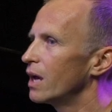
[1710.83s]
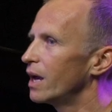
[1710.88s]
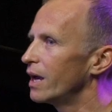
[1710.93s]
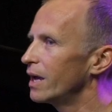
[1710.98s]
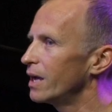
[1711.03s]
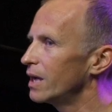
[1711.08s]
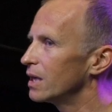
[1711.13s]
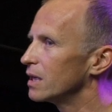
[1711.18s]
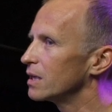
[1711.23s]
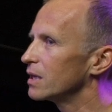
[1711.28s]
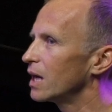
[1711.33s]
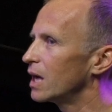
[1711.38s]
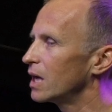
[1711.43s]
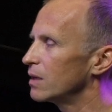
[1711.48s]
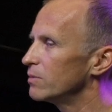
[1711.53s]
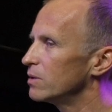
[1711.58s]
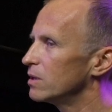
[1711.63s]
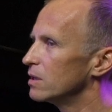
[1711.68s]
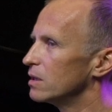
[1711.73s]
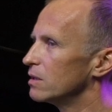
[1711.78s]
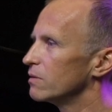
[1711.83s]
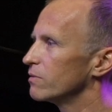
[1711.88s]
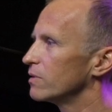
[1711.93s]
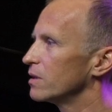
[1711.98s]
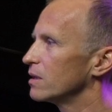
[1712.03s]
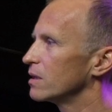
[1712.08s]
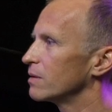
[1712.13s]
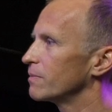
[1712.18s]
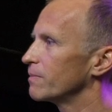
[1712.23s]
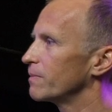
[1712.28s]
And I believe
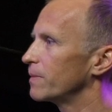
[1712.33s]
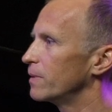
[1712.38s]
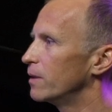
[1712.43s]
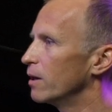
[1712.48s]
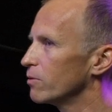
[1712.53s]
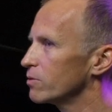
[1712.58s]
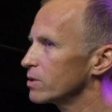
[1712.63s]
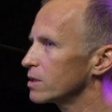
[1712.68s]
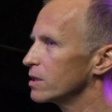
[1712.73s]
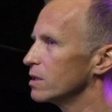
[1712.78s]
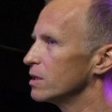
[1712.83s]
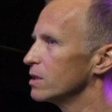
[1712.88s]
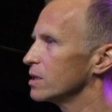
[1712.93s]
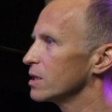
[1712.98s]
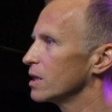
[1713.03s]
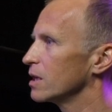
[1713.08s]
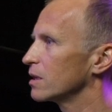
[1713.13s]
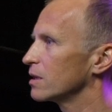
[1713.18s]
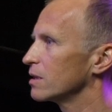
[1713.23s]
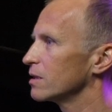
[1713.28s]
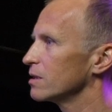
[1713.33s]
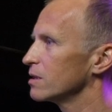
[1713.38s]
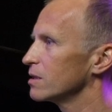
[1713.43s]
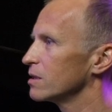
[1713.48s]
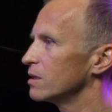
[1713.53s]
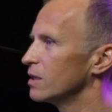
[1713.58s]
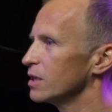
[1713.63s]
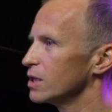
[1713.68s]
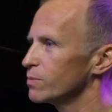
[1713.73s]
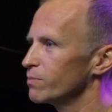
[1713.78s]
that those skill sets,
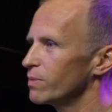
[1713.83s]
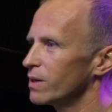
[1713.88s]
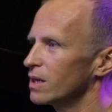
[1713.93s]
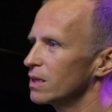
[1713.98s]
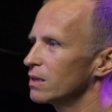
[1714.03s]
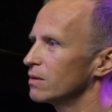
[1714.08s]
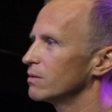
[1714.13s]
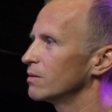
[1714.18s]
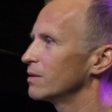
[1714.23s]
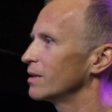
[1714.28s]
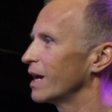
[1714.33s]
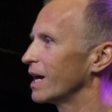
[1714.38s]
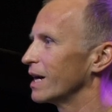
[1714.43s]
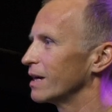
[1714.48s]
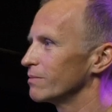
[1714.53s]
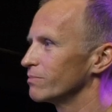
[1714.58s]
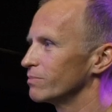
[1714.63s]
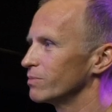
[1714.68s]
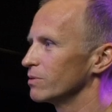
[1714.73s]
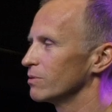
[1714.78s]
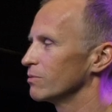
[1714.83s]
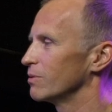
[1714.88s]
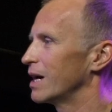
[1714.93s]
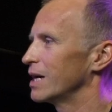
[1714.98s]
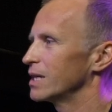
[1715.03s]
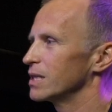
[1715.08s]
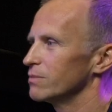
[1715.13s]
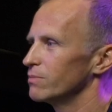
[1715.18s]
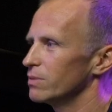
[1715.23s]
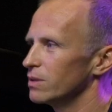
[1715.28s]
despite
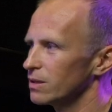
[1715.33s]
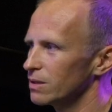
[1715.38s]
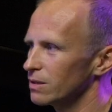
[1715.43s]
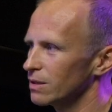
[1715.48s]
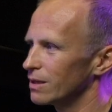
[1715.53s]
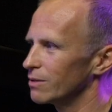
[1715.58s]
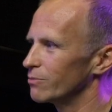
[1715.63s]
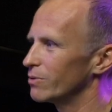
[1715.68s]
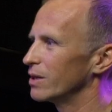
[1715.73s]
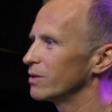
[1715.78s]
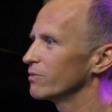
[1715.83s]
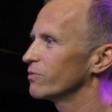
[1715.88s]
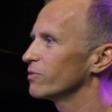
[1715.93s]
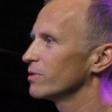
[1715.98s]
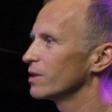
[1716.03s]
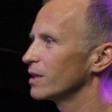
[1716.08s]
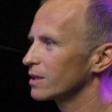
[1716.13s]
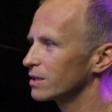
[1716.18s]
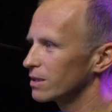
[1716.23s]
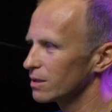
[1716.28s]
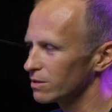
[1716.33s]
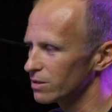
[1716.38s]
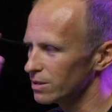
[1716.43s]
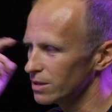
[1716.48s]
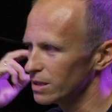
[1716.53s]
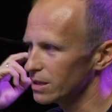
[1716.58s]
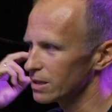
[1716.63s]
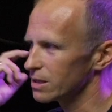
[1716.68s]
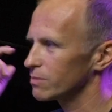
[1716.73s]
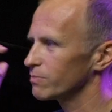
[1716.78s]
Agile being around for 30
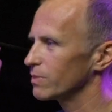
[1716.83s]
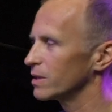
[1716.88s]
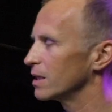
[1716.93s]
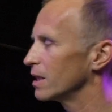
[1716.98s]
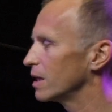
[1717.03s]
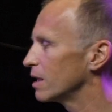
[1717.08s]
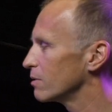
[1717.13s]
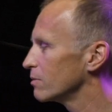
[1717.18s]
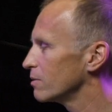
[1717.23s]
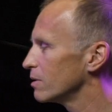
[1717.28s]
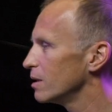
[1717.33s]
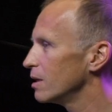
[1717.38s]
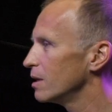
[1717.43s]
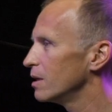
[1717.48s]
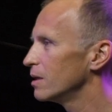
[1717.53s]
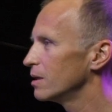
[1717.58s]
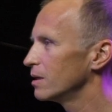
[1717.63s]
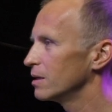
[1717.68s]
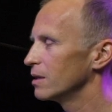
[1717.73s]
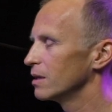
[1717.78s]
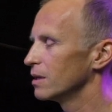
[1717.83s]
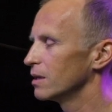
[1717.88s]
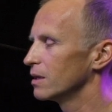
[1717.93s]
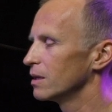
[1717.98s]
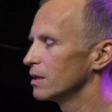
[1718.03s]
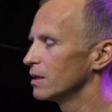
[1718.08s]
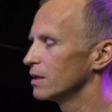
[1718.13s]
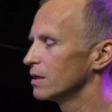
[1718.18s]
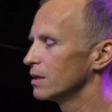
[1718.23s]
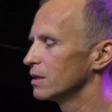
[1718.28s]
years by now,
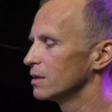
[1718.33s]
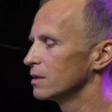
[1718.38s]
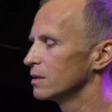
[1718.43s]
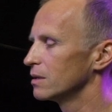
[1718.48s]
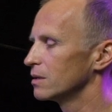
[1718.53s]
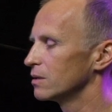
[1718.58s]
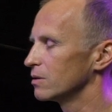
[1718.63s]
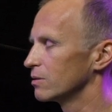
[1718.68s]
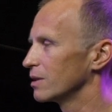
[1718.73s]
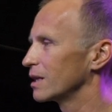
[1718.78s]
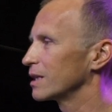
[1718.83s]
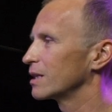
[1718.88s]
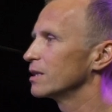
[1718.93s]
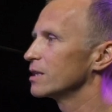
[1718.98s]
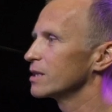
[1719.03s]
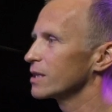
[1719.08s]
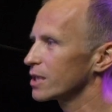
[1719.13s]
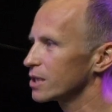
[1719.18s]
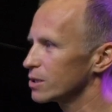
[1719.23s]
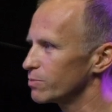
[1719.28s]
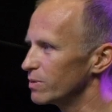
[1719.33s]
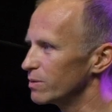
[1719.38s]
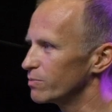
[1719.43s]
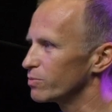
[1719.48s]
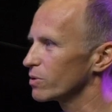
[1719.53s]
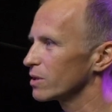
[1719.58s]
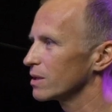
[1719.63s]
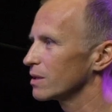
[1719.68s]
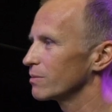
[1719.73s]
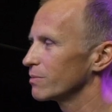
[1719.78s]
or at least XP
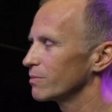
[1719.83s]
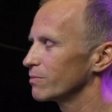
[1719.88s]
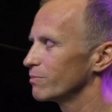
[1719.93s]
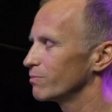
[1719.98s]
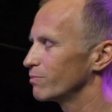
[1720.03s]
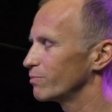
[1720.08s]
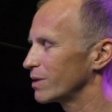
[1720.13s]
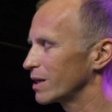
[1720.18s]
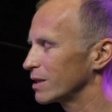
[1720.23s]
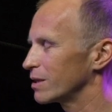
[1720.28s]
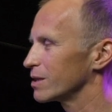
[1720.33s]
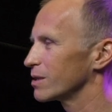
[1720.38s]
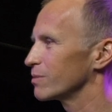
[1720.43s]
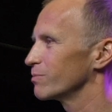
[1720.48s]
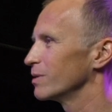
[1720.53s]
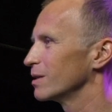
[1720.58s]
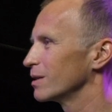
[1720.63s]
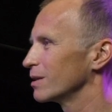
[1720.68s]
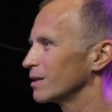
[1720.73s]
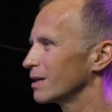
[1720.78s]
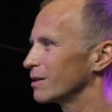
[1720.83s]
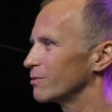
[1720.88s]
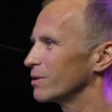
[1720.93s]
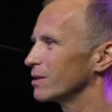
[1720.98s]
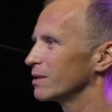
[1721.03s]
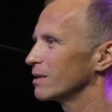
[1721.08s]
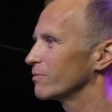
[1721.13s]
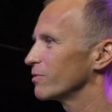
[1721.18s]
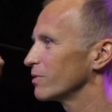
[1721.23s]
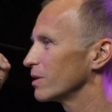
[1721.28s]
practice being
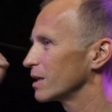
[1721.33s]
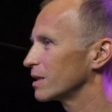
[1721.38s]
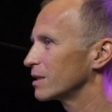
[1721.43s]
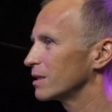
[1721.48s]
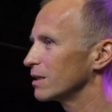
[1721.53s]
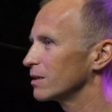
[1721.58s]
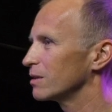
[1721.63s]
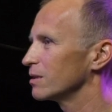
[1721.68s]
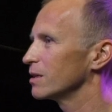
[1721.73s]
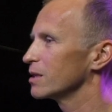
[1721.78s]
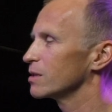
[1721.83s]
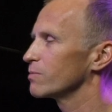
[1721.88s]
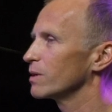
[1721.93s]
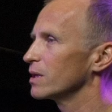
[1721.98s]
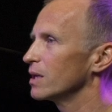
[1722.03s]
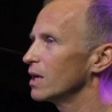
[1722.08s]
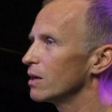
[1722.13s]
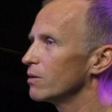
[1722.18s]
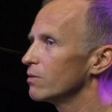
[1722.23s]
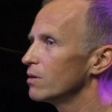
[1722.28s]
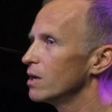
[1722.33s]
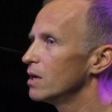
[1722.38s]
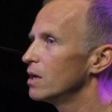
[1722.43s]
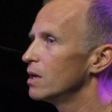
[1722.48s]
around for 30 years by now,